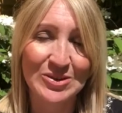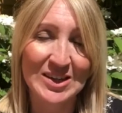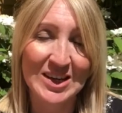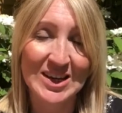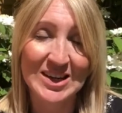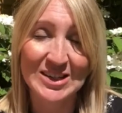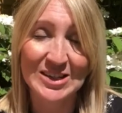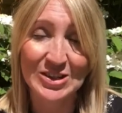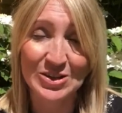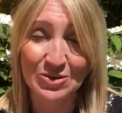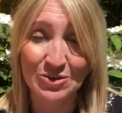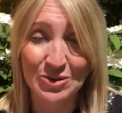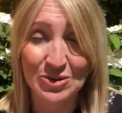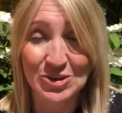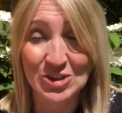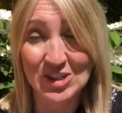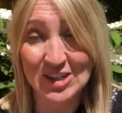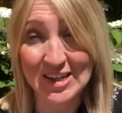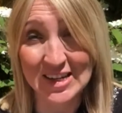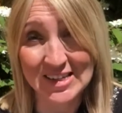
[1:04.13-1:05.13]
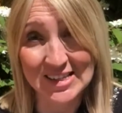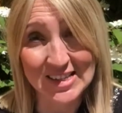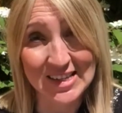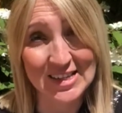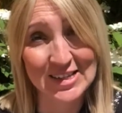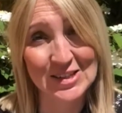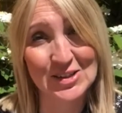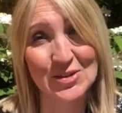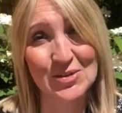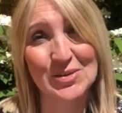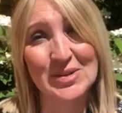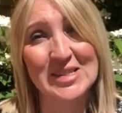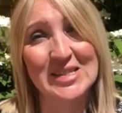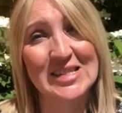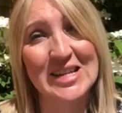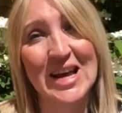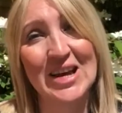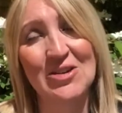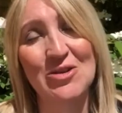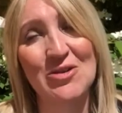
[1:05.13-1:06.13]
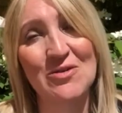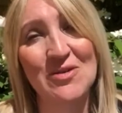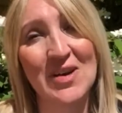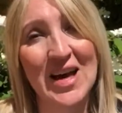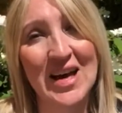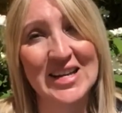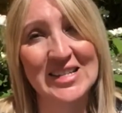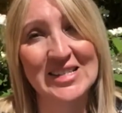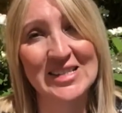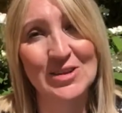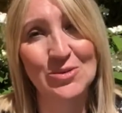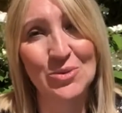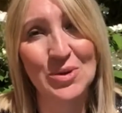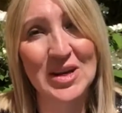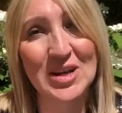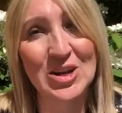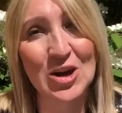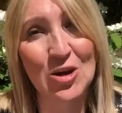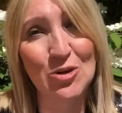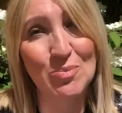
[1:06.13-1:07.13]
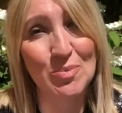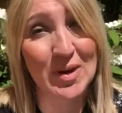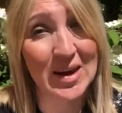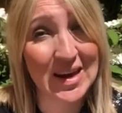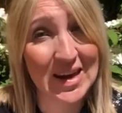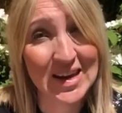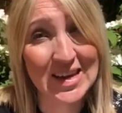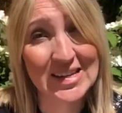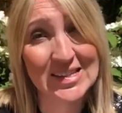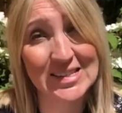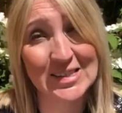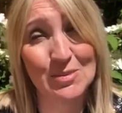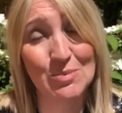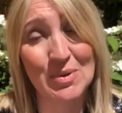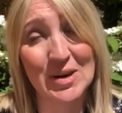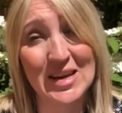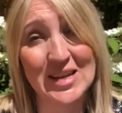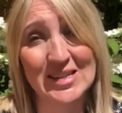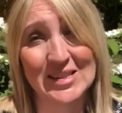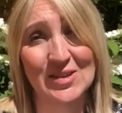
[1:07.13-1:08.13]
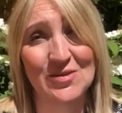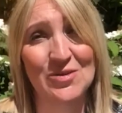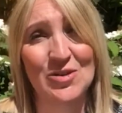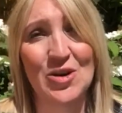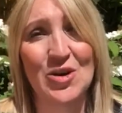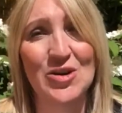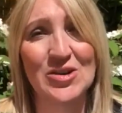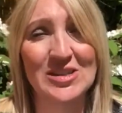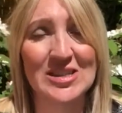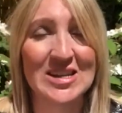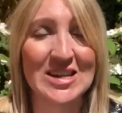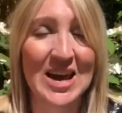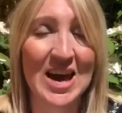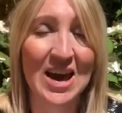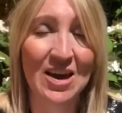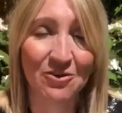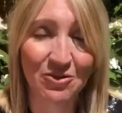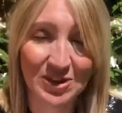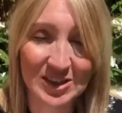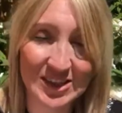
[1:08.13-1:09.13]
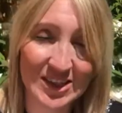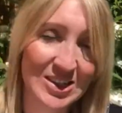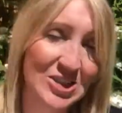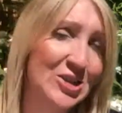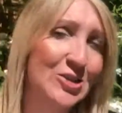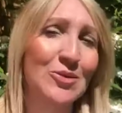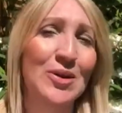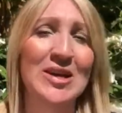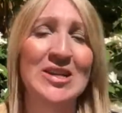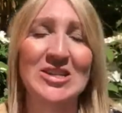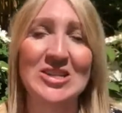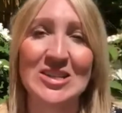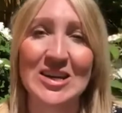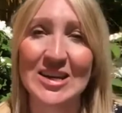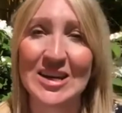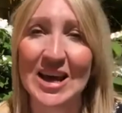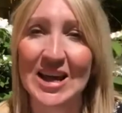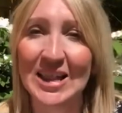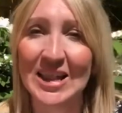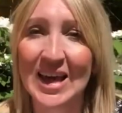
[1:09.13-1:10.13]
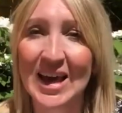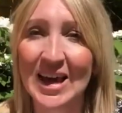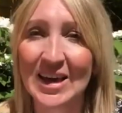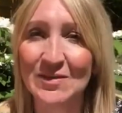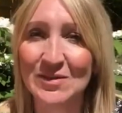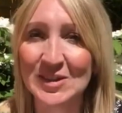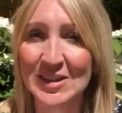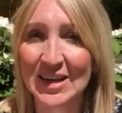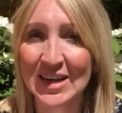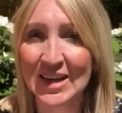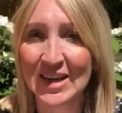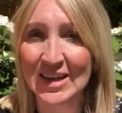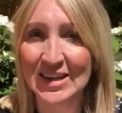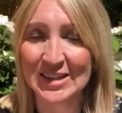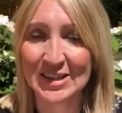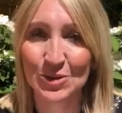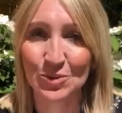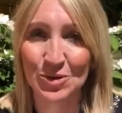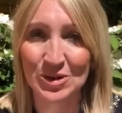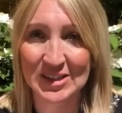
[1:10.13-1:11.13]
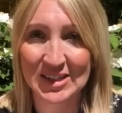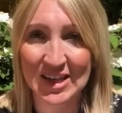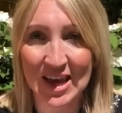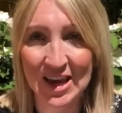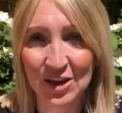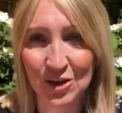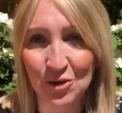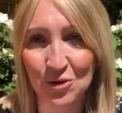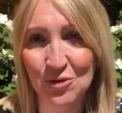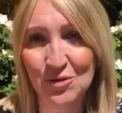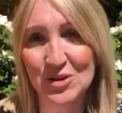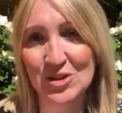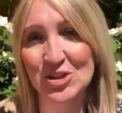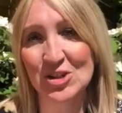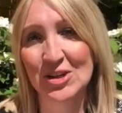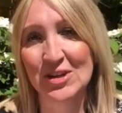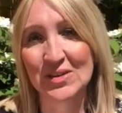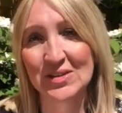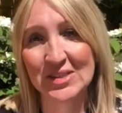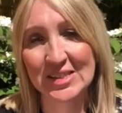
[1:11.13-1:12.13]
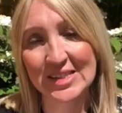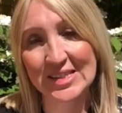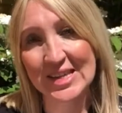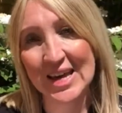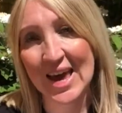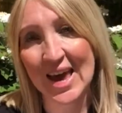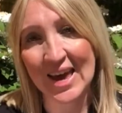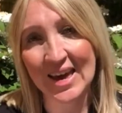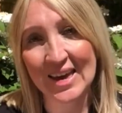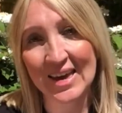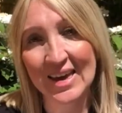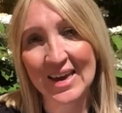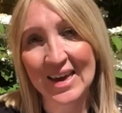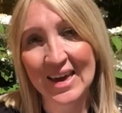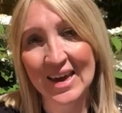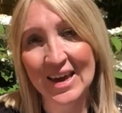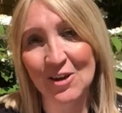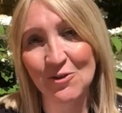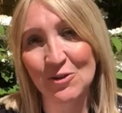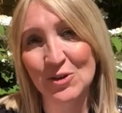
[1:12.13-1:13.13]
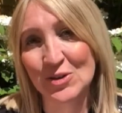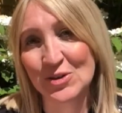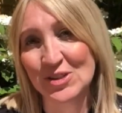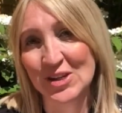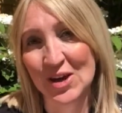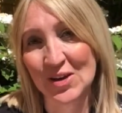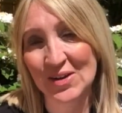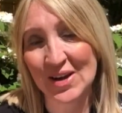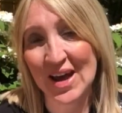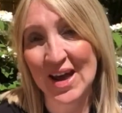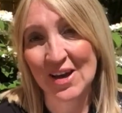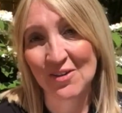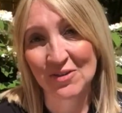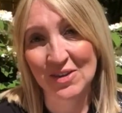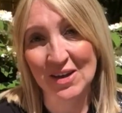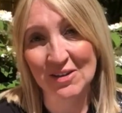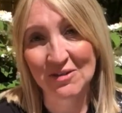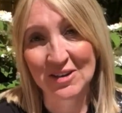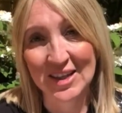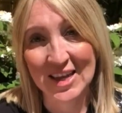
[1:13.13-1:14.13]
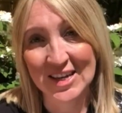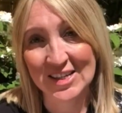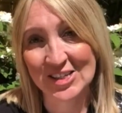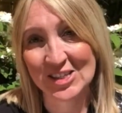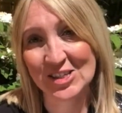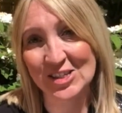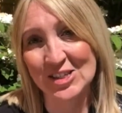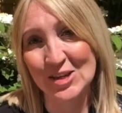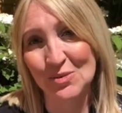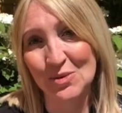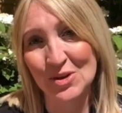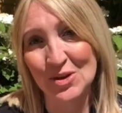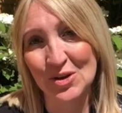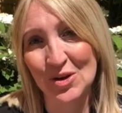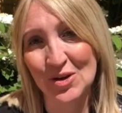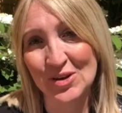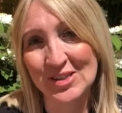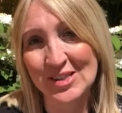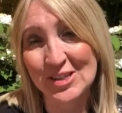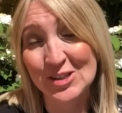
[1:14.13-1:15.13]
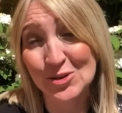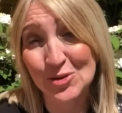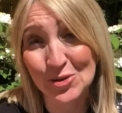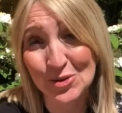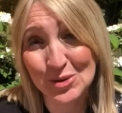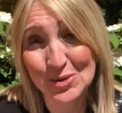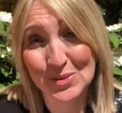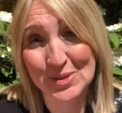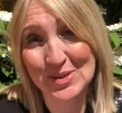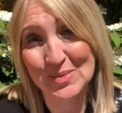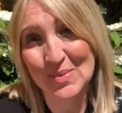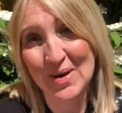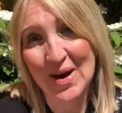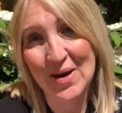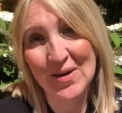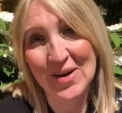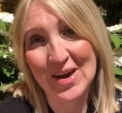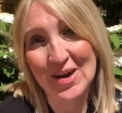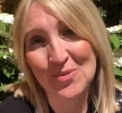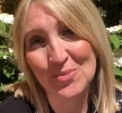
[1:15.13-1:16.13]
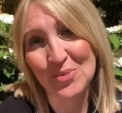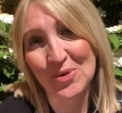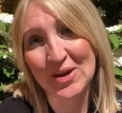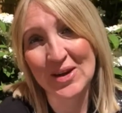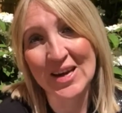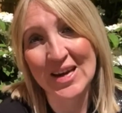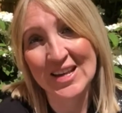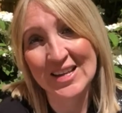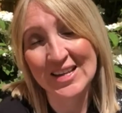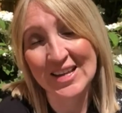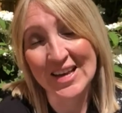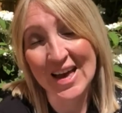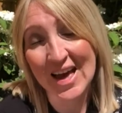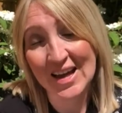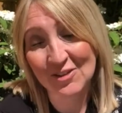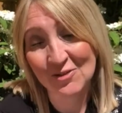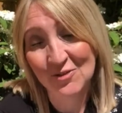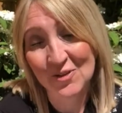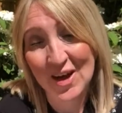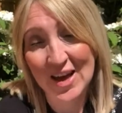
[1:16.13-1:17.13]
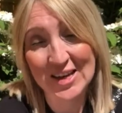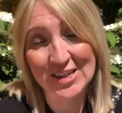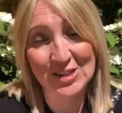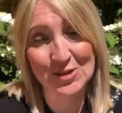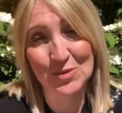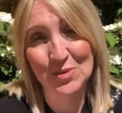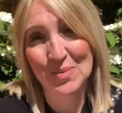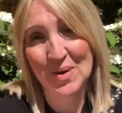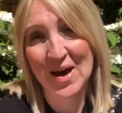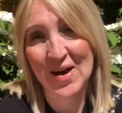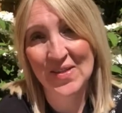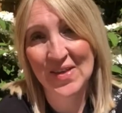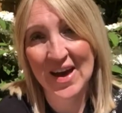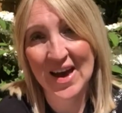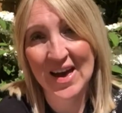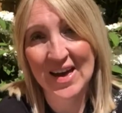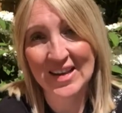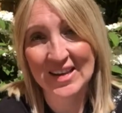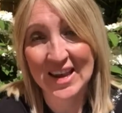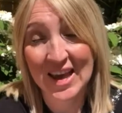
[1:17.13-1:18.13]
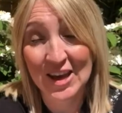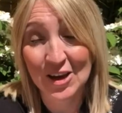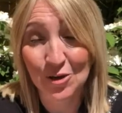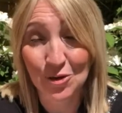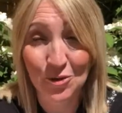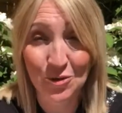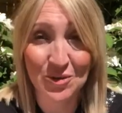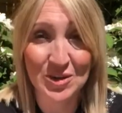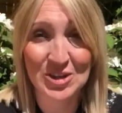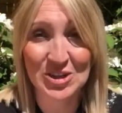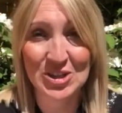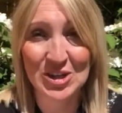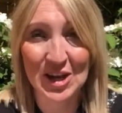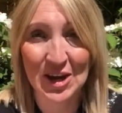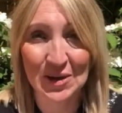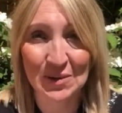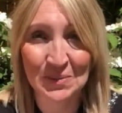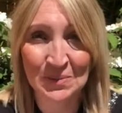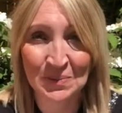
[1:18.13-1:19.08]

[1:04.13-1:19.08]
It is through Jesus, through his sacrifice, that we know peace, the peace of God in every situation in our lives. So I want to encourage you today, if you don't have that relationship with God, to talk to us about it, and we can advise you about that and encourage you